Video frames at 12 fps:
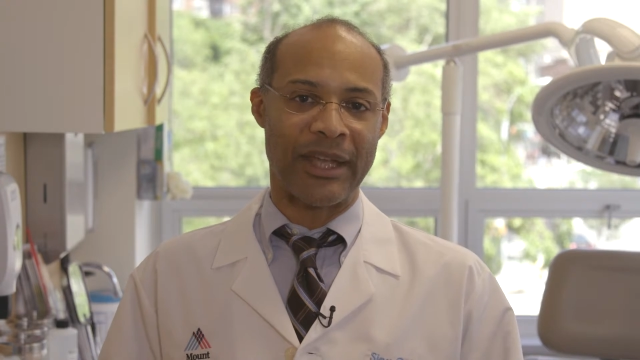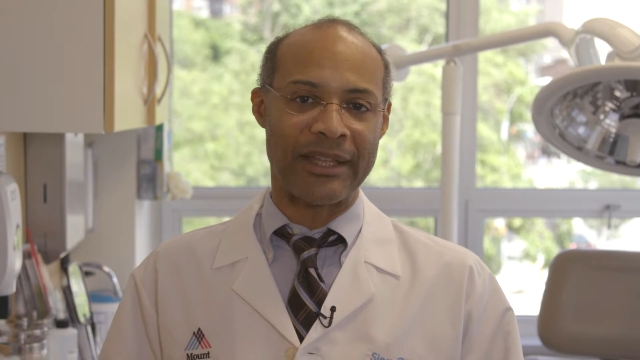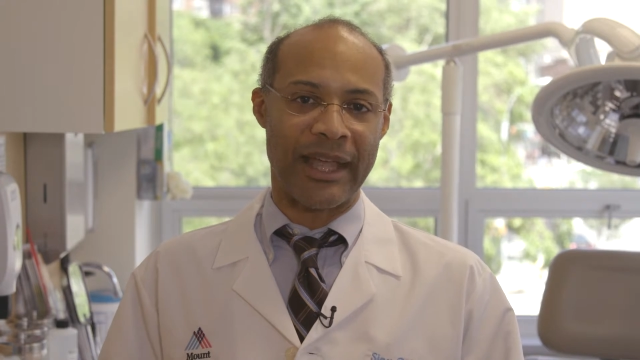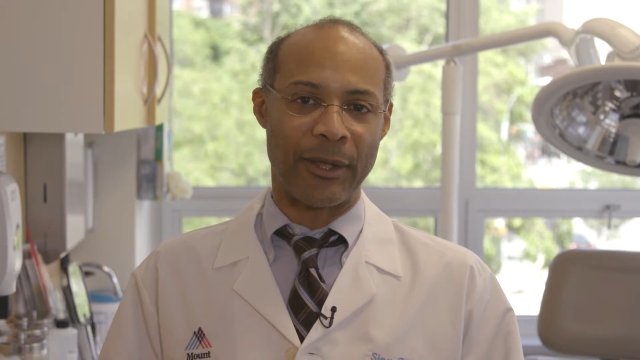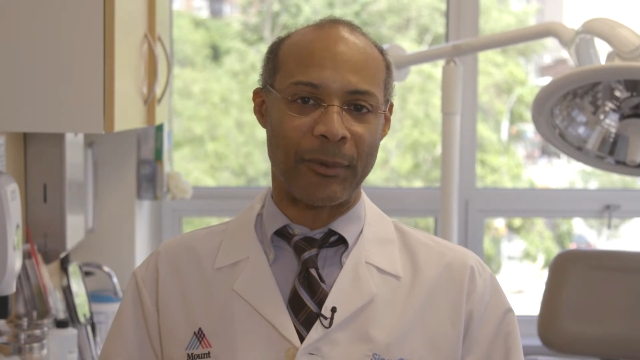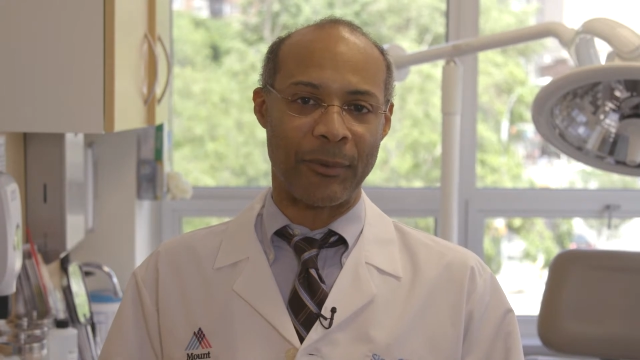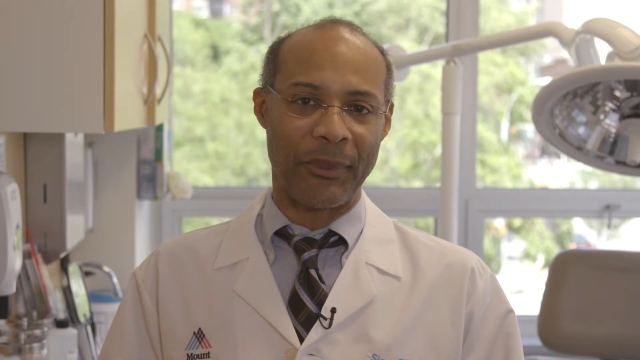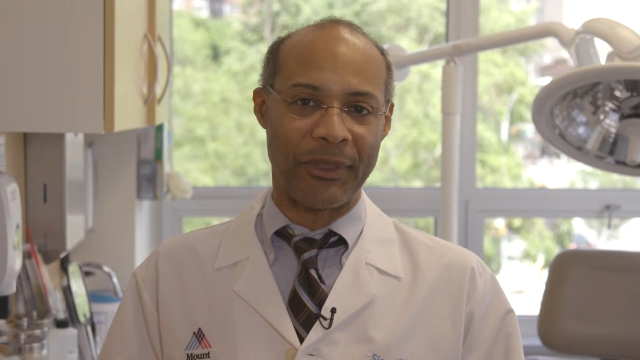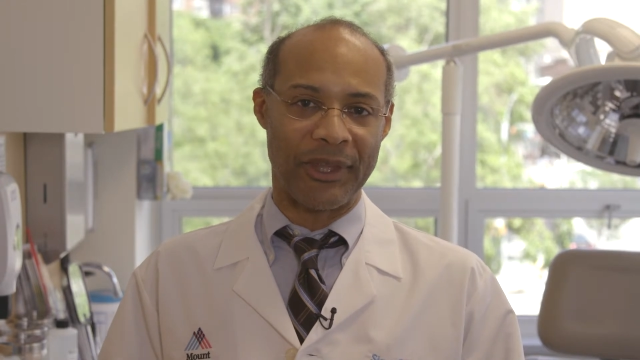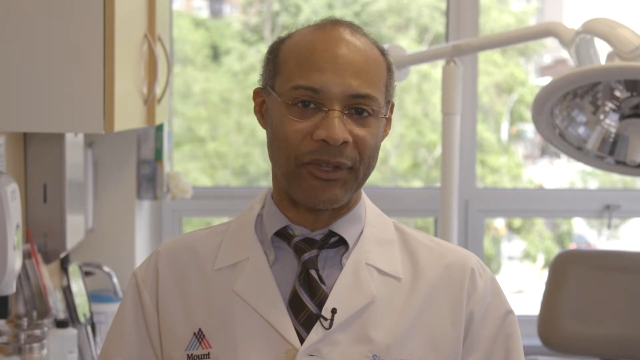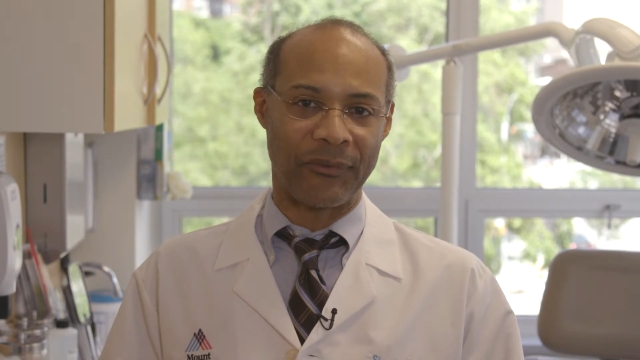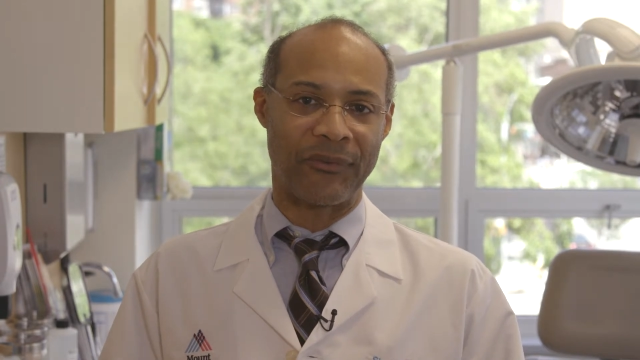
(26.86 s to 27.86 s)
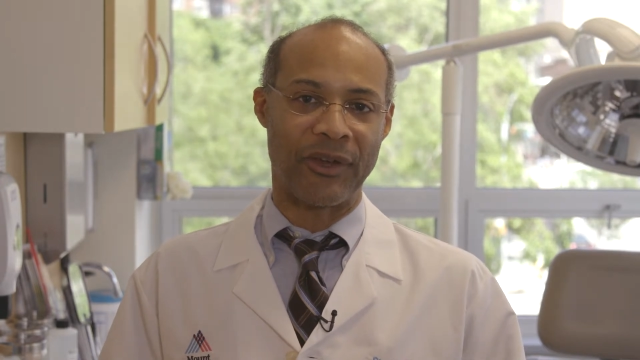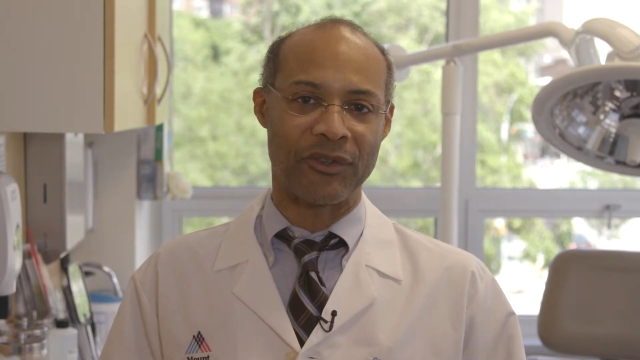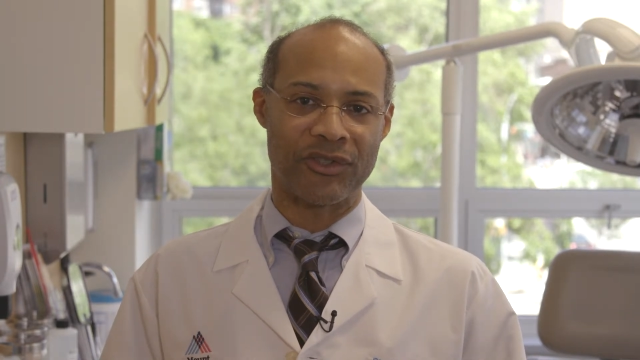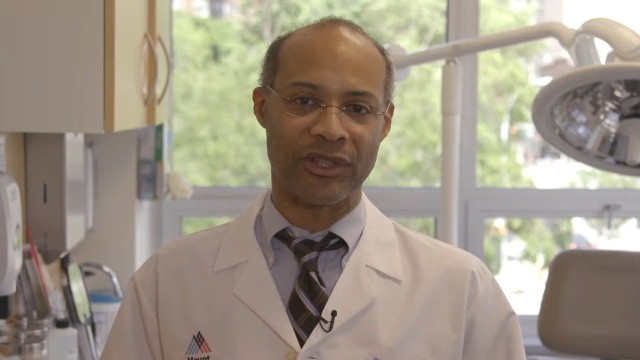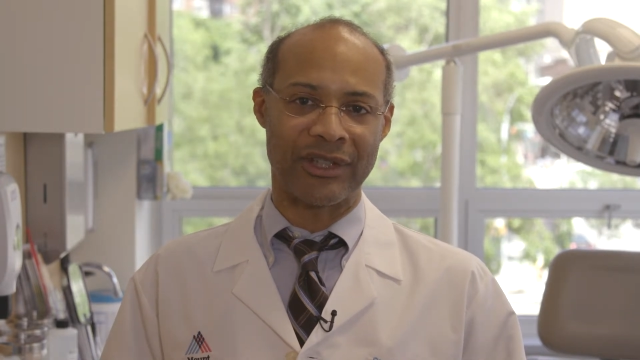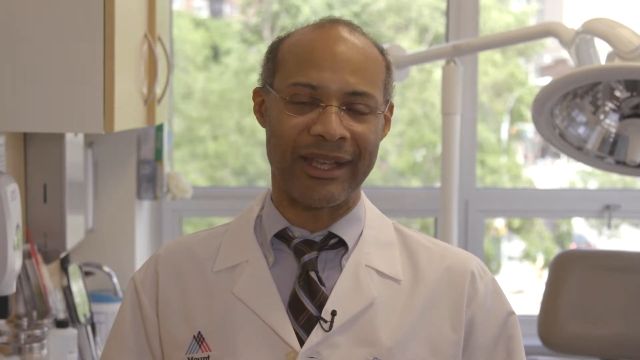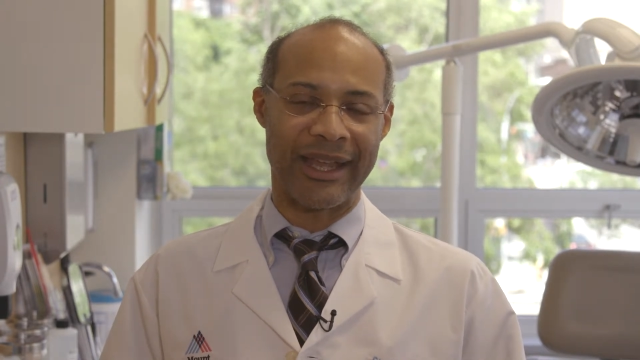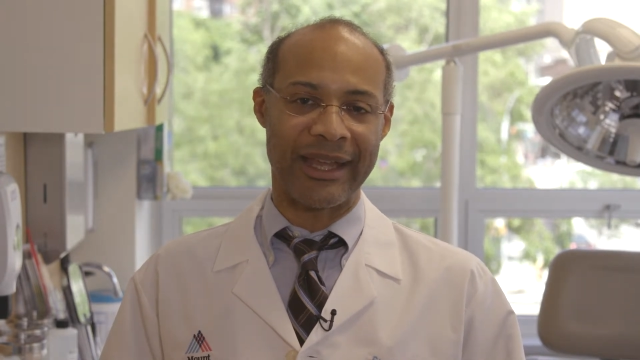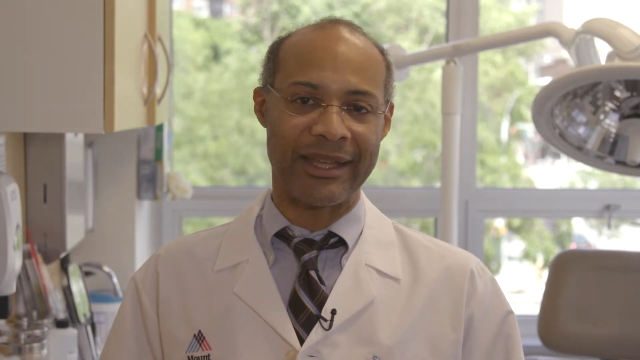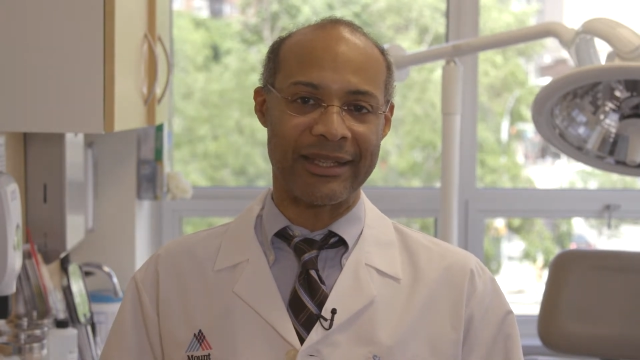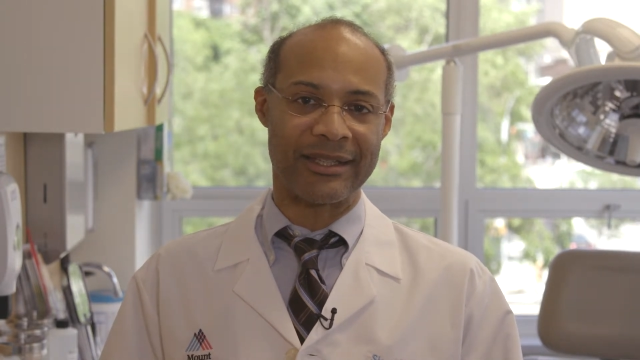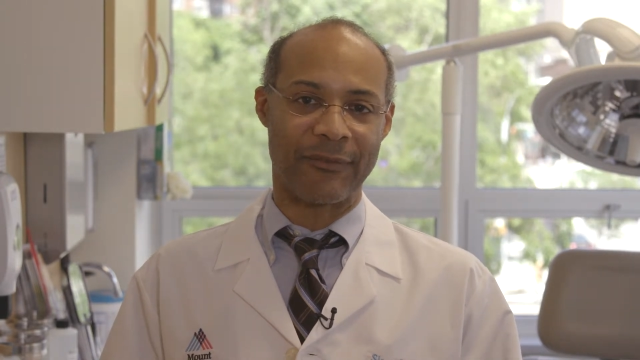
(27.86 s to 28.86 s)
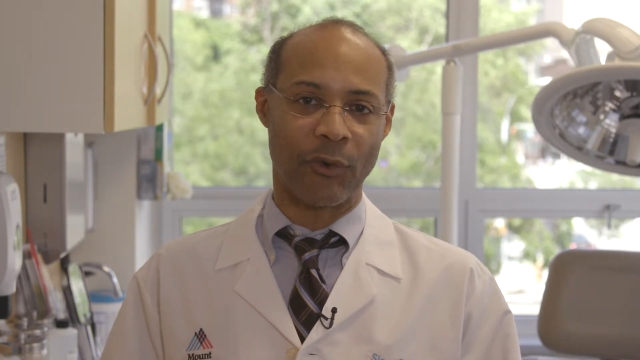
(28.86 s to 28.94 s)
Now, this function is,